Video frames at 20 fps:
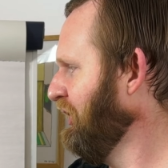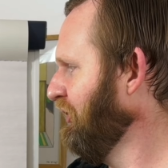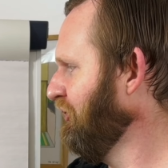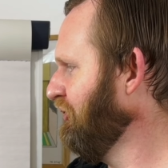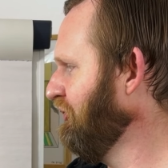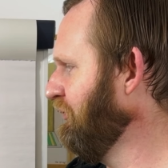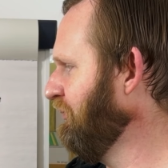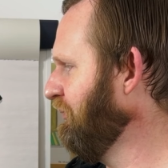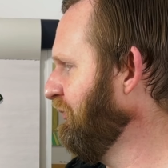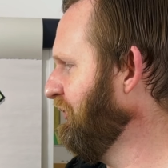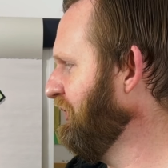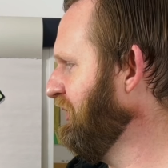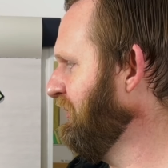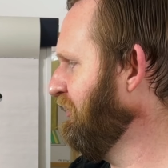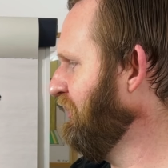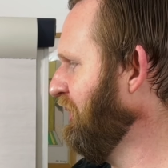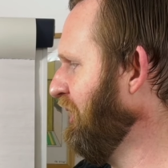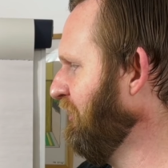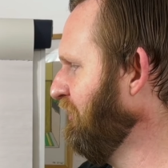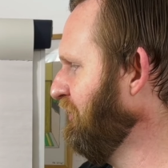to
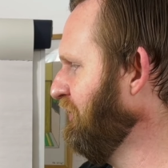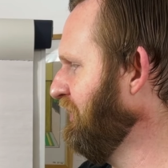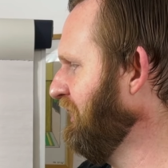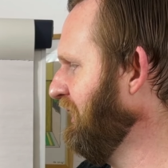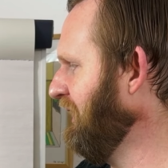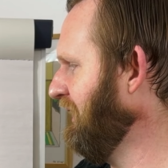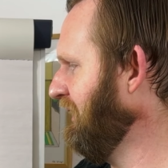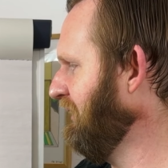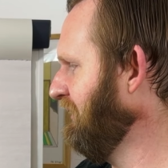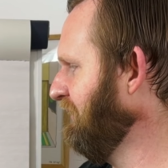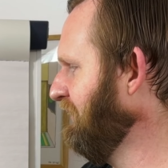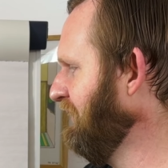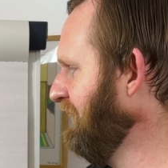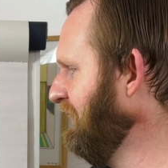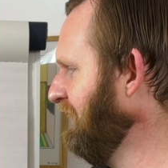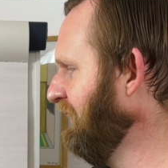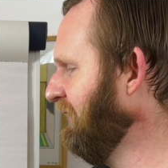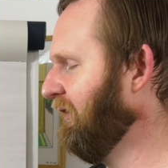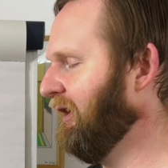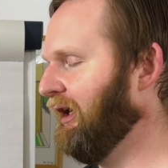pre-populate
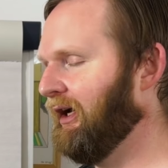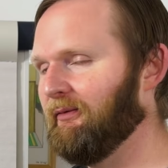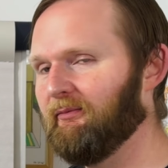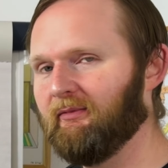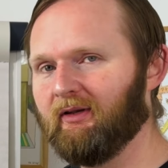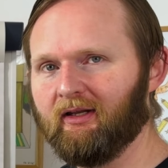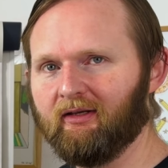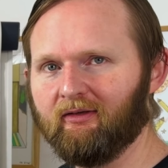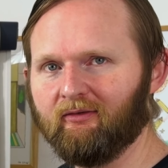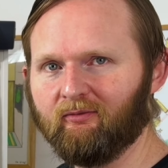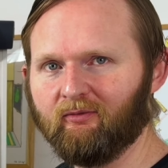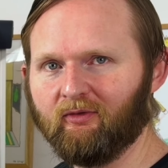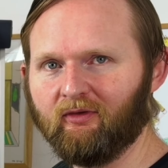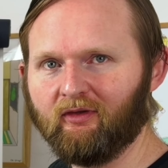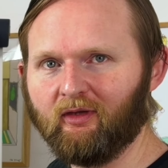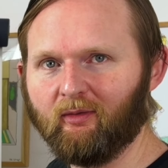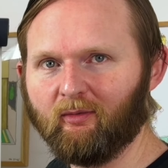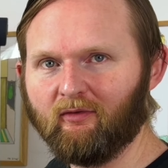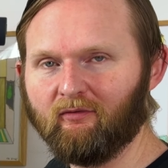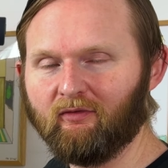the timeline with
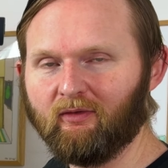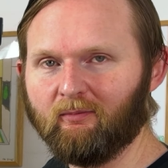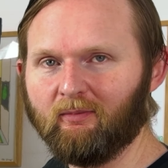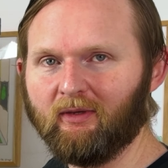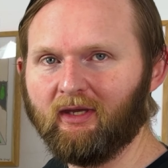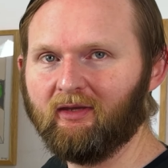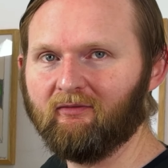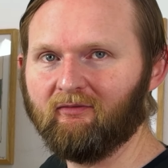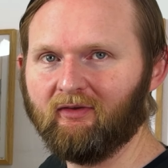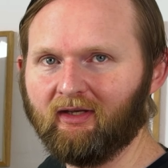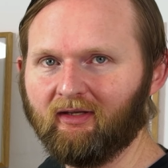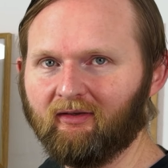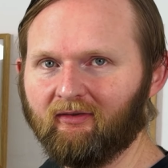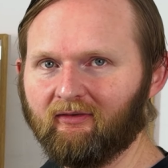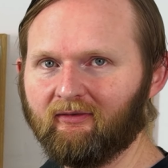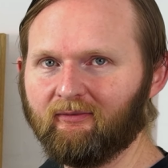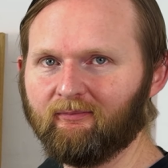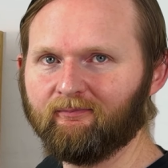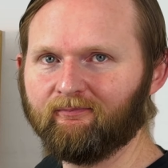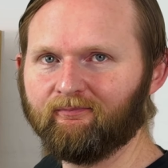some of the big
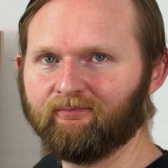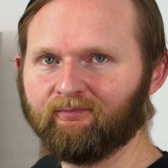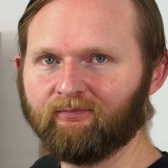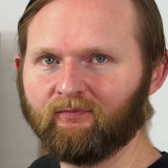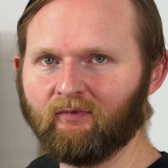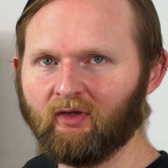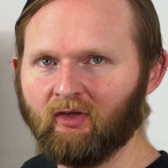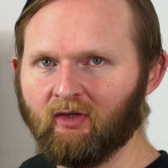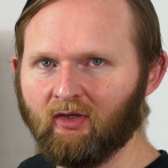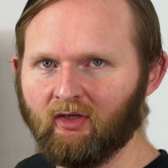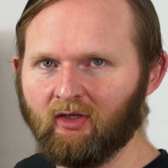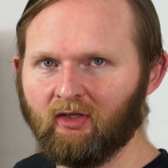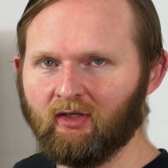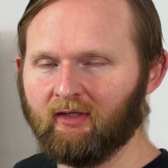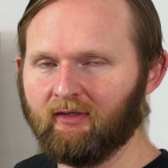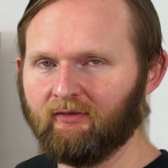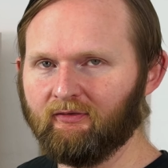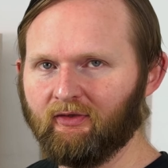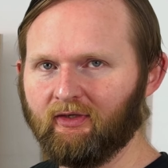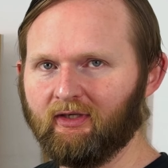events.
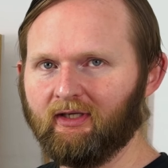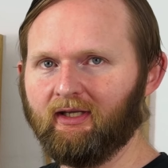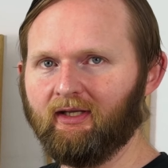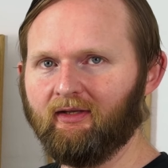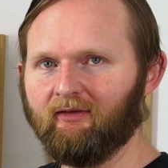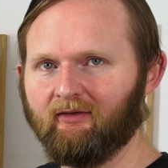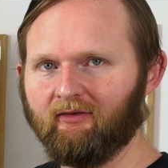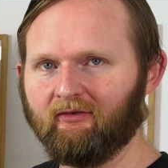And then in the